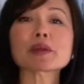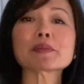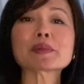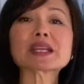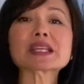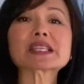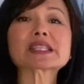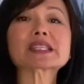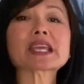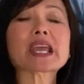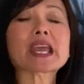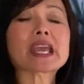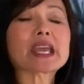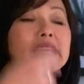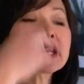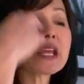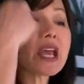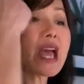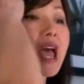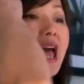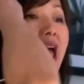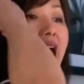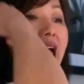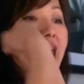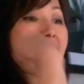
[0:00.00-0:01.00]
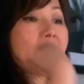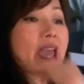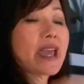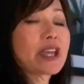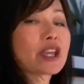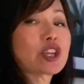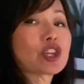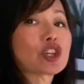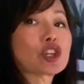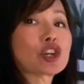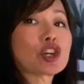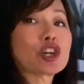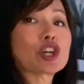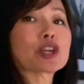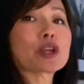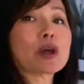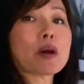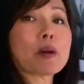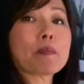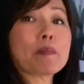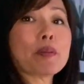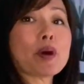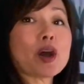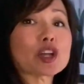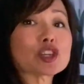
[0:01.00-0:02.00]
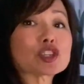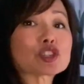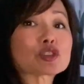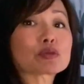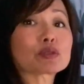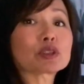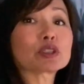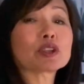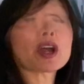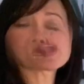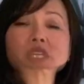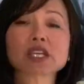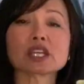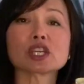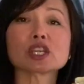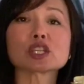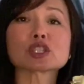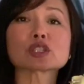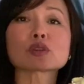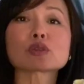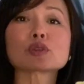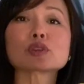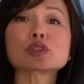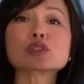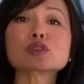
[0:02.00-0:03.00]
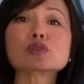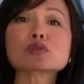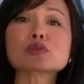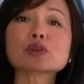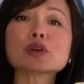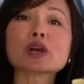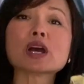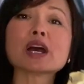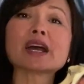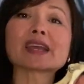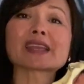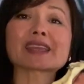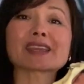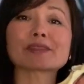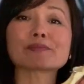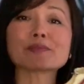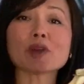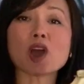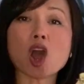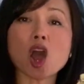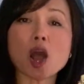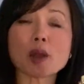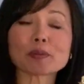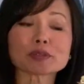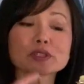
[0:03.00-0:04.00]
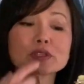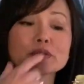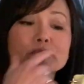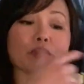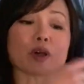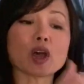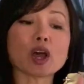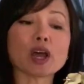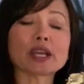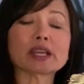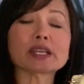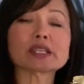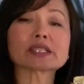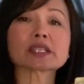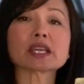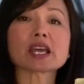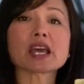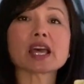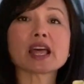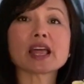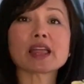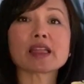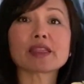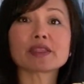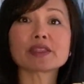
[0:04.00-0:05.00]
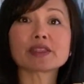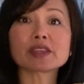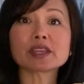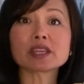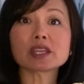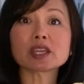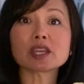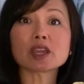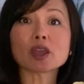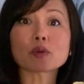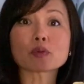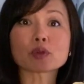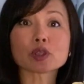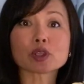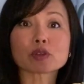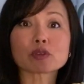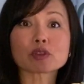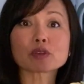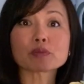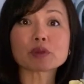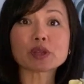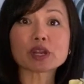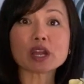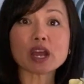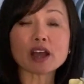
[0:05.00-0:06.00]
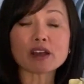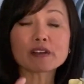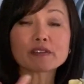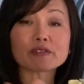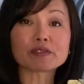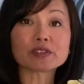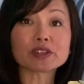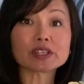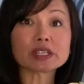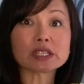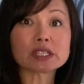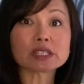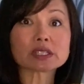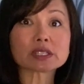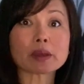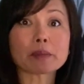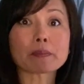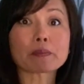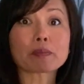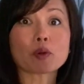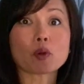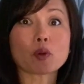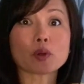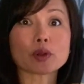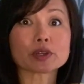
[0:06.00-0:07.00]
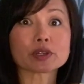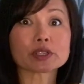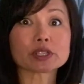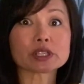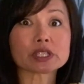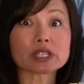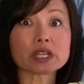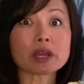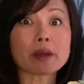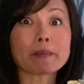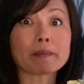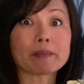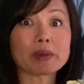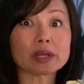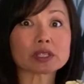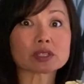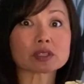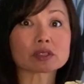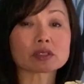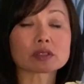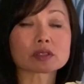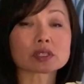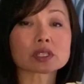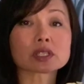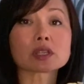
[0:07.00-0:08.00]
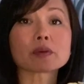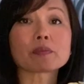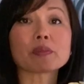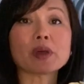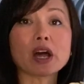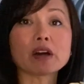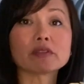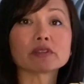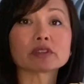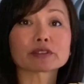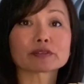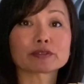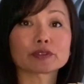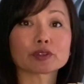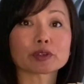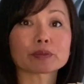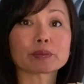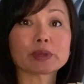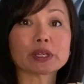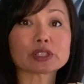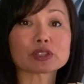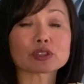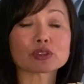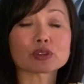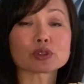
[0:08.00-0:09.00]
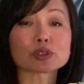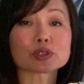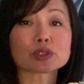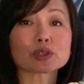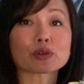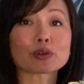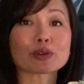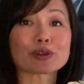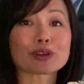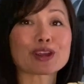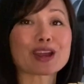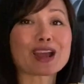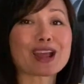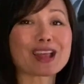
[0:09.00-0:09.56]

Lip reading: maintain a good postural alignment so you can optimize the recruitment of these important muscles, the pelvic floor muscles or